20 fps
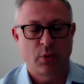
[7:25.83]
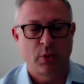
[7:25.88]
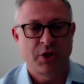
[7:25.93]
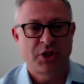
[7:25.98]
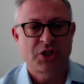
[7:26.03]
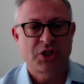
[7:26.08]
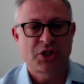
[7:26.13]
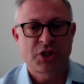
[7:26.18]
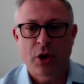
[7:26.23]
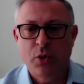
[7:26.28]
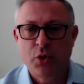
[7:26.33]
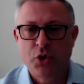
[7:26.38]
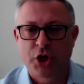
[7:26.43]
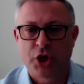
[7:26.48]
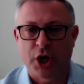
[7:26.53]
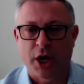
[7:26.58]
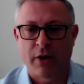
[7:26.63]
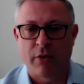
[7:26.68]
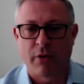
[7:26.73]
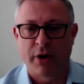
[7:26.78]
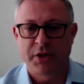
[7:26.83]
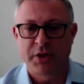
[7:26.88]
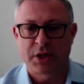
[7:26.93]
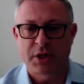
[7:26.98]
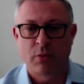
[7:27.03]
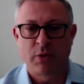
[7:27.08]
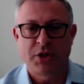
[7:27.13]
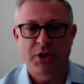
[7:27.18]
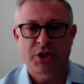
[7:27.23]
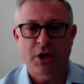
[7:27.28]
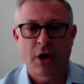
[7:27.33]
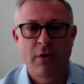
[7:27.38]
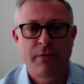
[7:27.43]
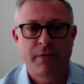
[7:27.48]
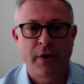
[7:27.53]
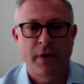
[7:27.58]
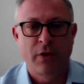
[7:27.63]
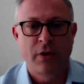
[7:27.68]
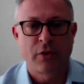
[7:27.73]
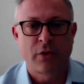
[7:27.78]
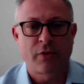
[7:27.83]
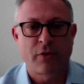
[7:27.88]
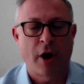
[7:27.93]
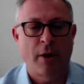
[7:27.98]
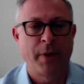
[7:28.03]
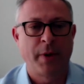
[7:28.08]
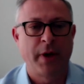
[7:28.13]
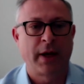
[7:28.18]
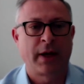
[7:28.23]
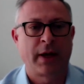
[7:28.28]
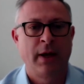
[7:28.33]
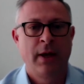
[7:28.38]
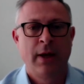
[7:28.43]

We're so generous and we're so philanthropic,